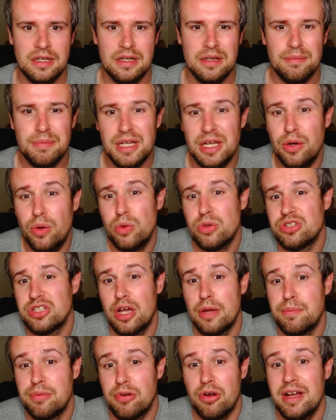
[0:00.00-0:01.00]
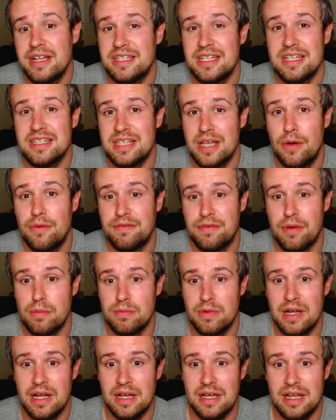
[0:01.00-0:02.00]
But it also prides itself on
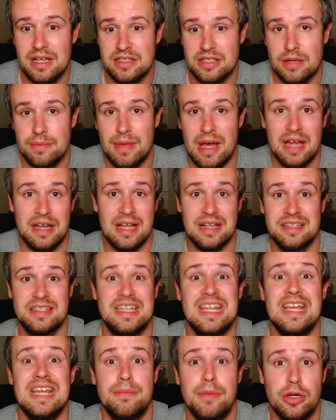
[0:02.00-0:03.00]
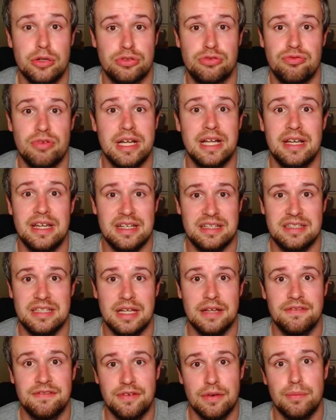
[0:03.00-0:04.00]
realism and has the most
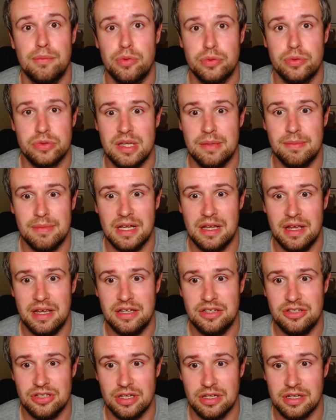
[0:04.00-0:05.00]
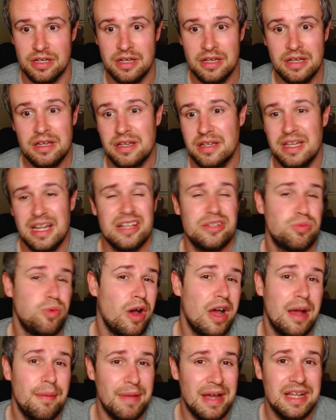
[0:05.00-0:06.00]
realistic football simulation. And that's why
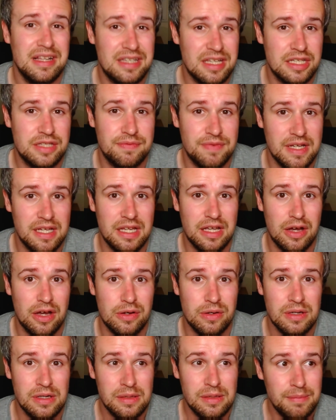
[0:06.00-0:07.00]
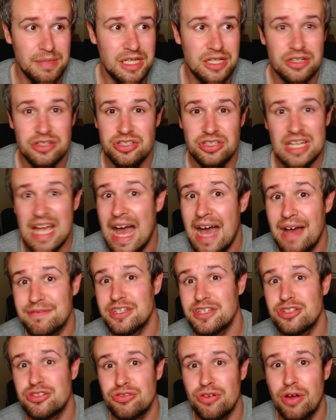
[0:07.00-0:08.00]
I made this video, because you have to
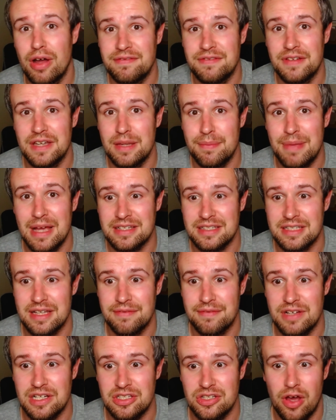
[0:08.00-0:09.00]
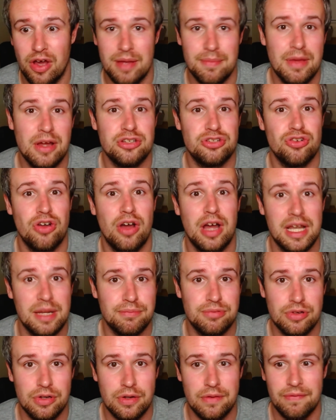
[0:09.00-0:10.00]
strive for the best every time and try and
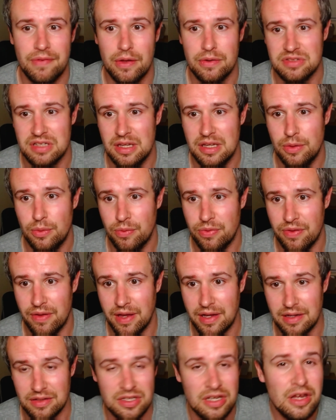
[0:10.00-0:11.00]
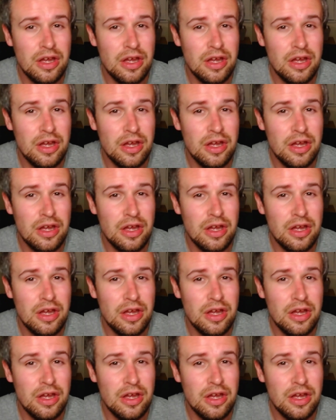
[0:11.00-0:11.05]
improve those little things.